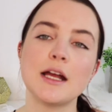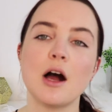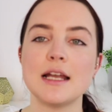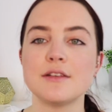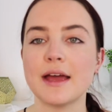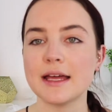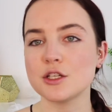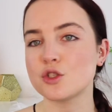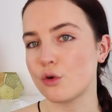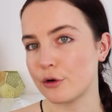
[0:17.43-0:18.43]
kind of
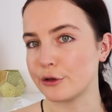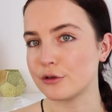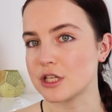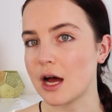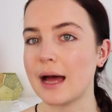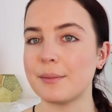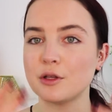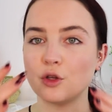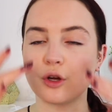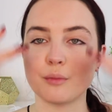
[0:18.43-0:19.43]
editorial type
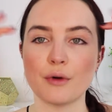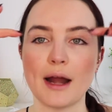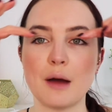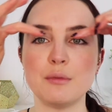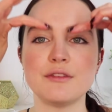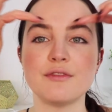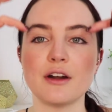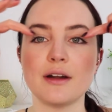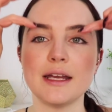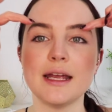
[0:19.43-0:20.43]
look brow with
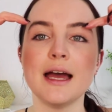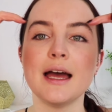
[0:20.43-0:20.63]
very